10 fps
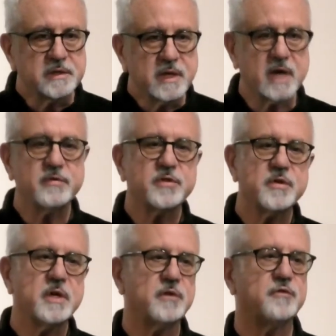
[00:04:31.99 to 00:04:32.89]

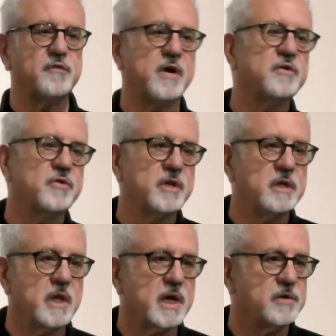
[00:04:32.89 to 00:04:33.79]
Everything is functioning
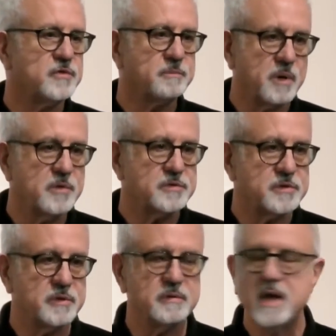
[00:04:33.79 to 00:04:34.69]
like it's supposed
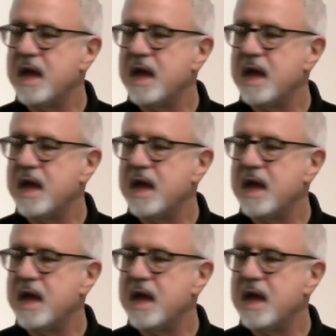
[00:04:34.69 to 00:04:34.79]
to.